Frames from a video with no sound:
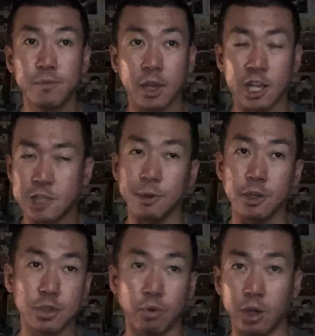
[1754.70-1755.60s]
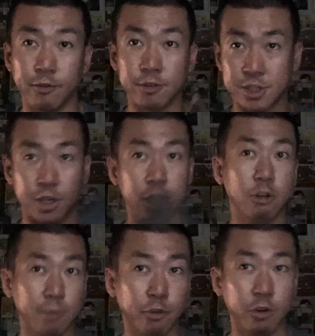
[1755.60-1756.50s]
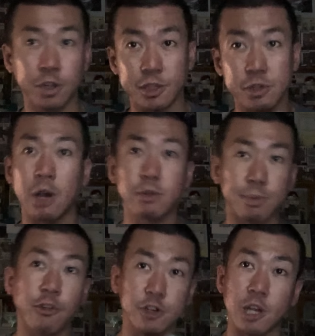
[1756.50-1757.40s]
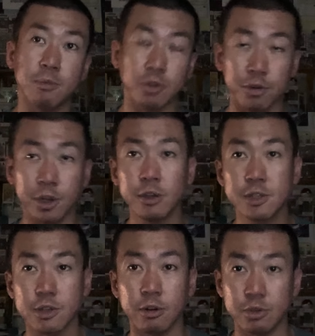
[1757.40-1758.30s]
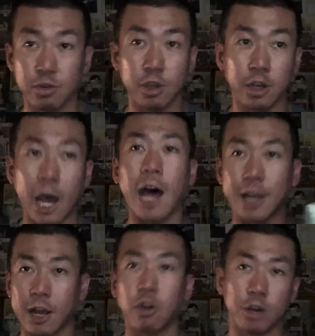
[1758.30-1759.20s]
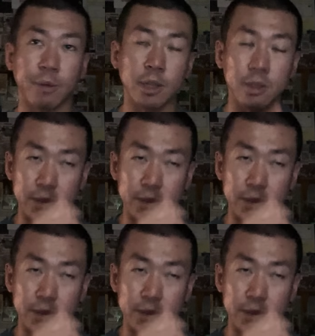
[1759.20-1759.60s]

experienced the one for SunnyCon before that, so that was my first time doing it. So, it was at that con, I mean.